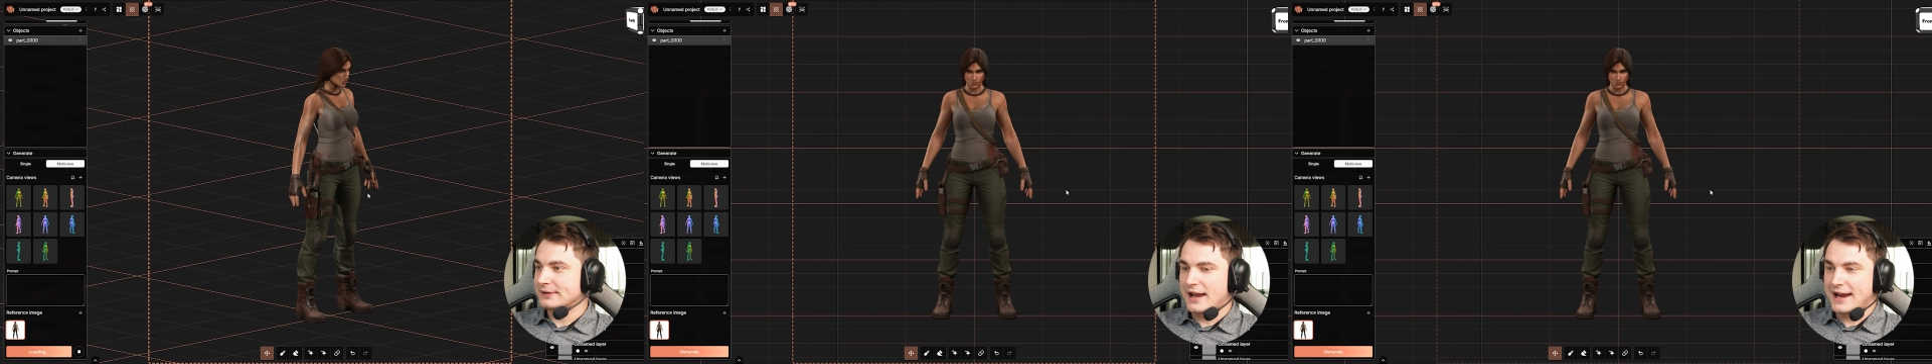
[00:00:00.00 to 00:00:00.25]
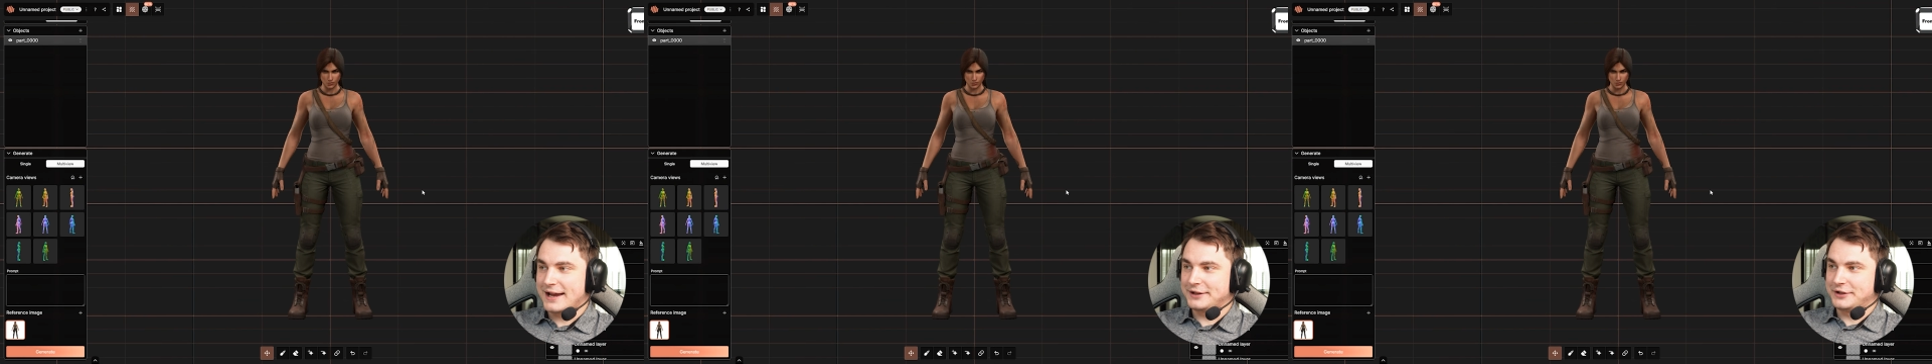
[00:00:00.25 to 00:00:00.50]

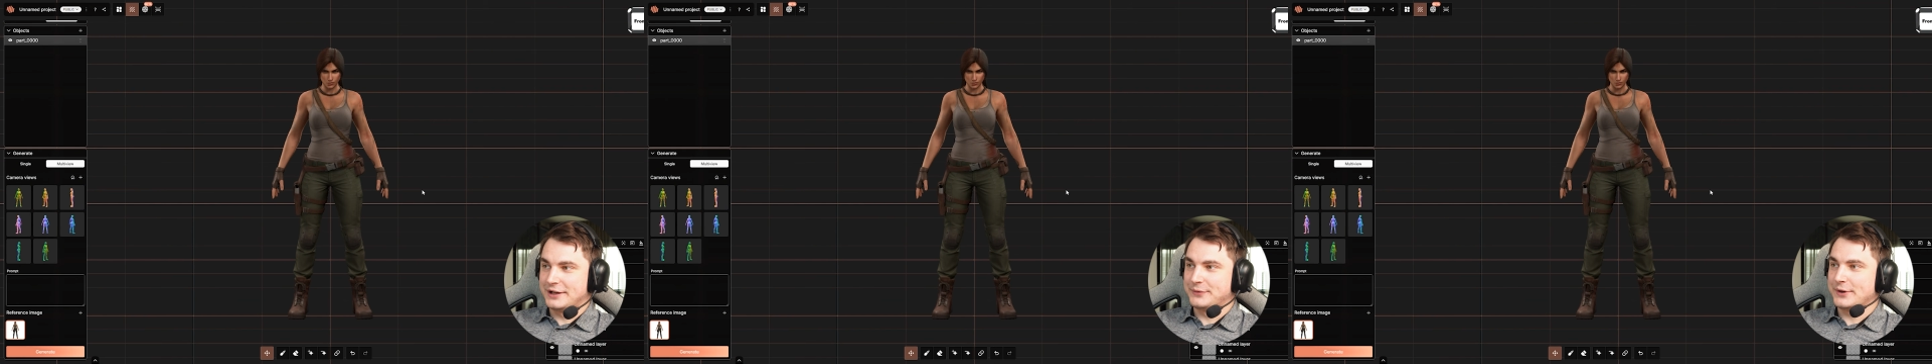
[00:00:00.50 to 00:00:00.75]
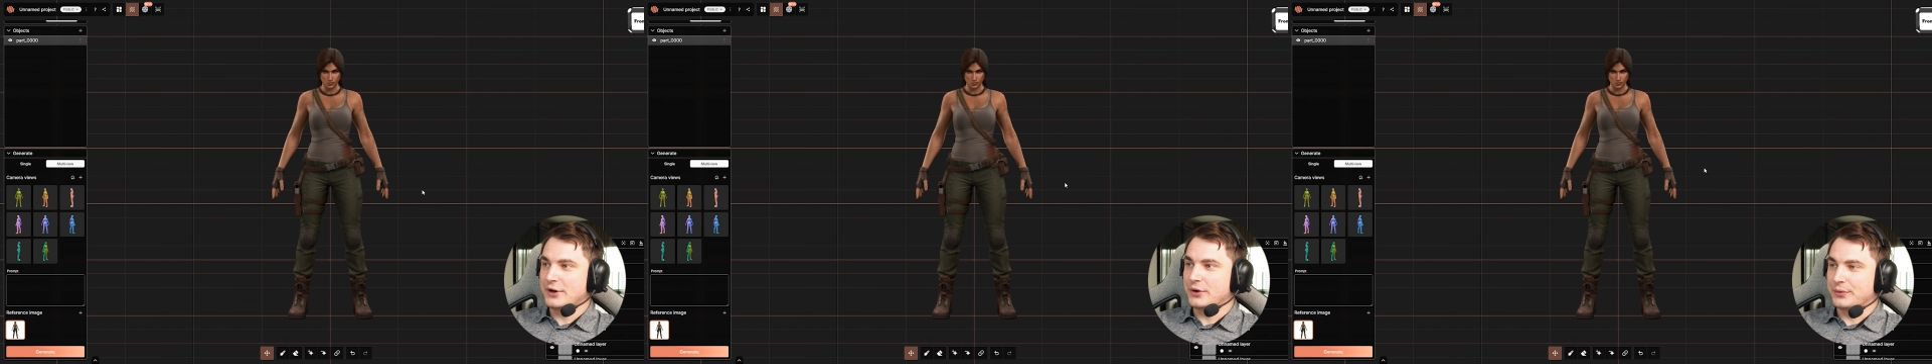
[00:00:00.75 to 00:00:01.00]
And here
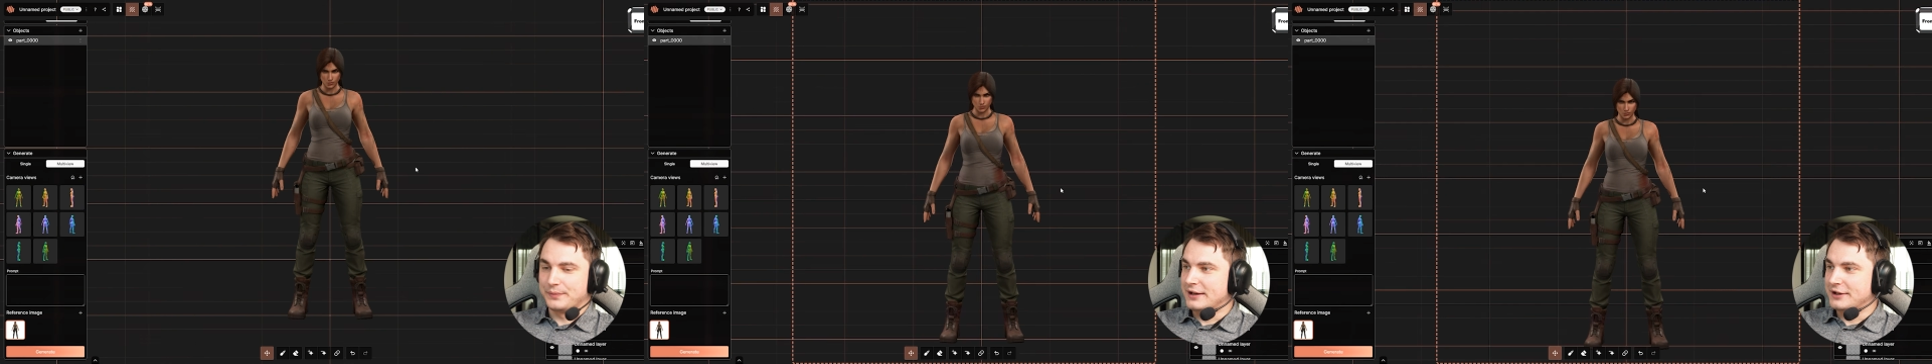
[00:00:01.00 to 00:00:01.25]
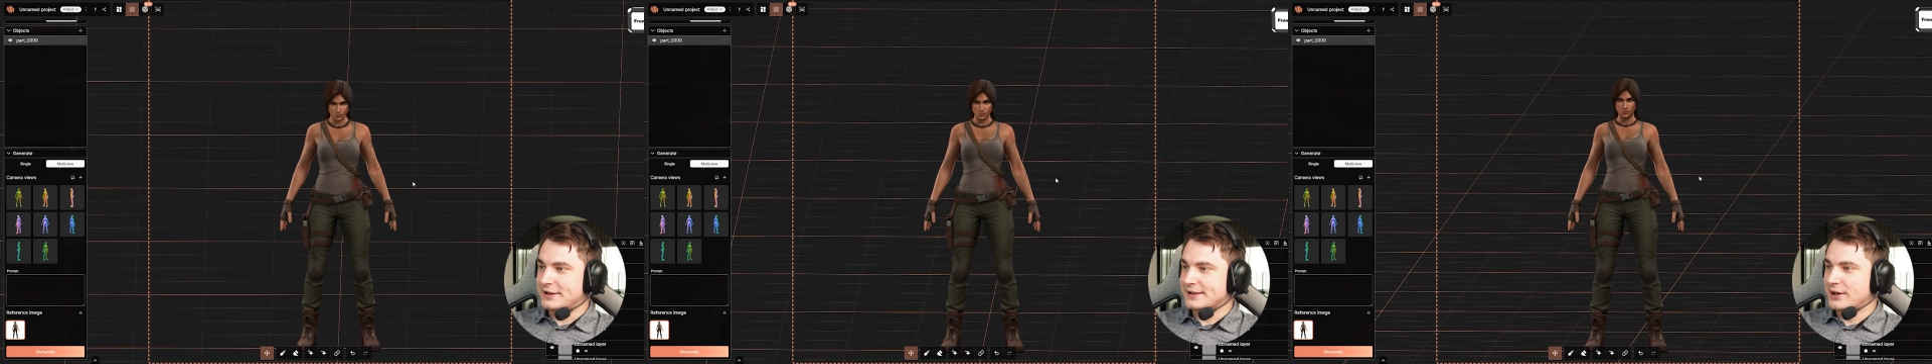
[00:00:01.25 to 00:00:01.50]
we go.
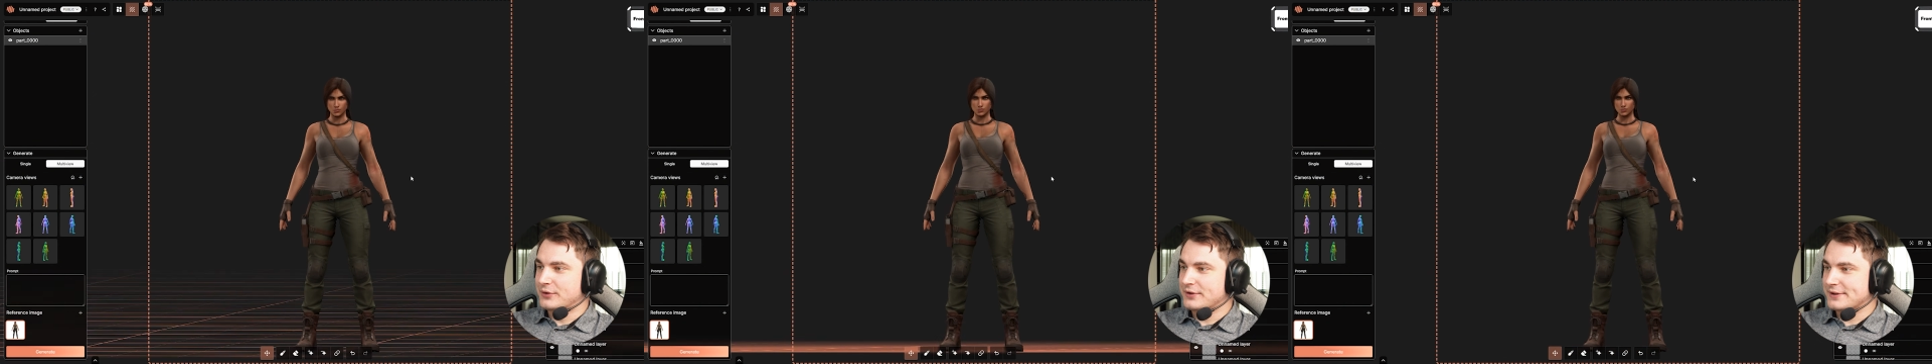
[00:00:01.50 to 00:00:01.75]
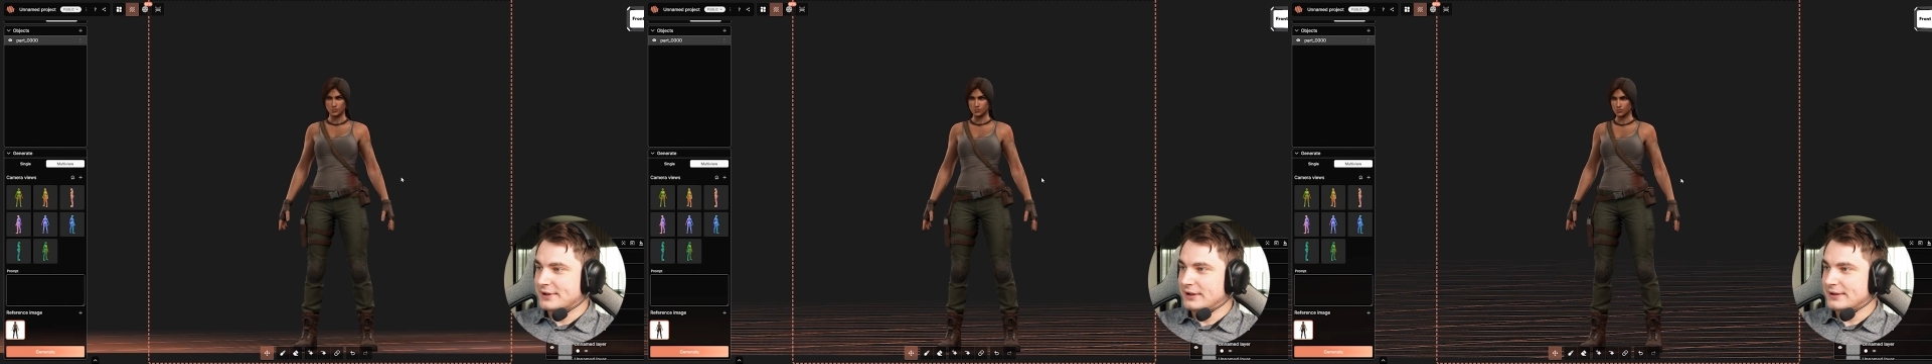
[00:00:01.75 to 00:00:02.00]
Here is our
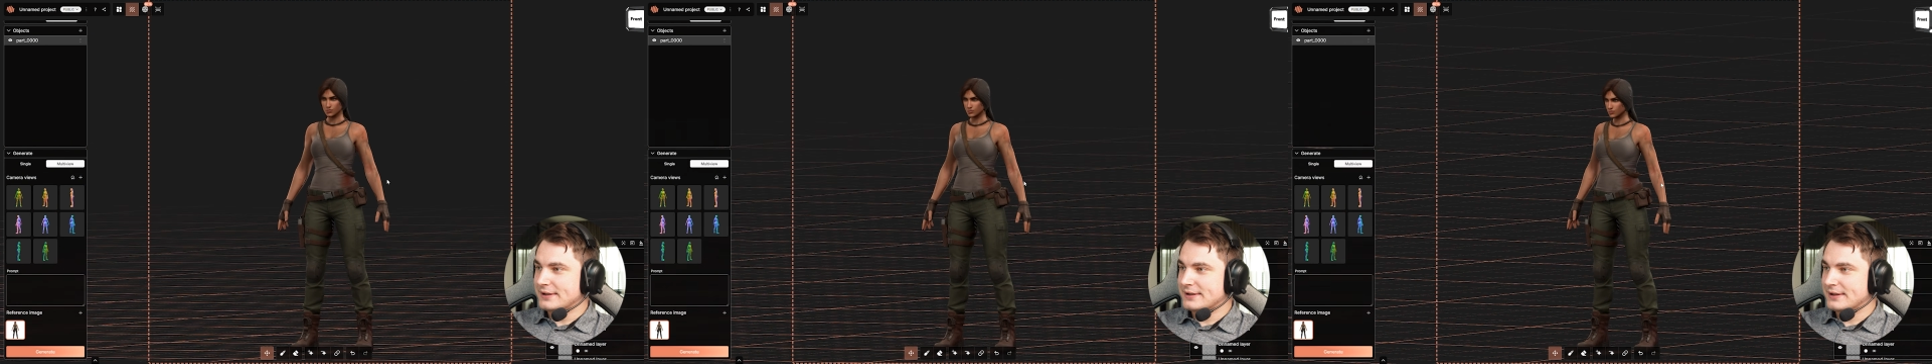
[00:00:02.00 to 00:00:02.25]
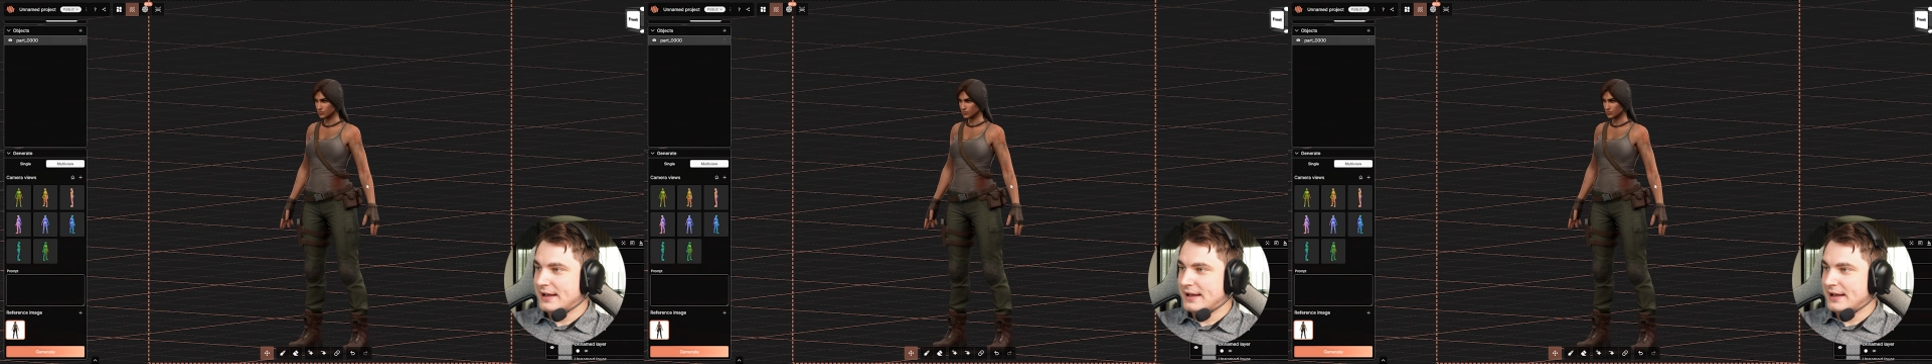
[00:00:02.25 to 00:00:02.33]
results.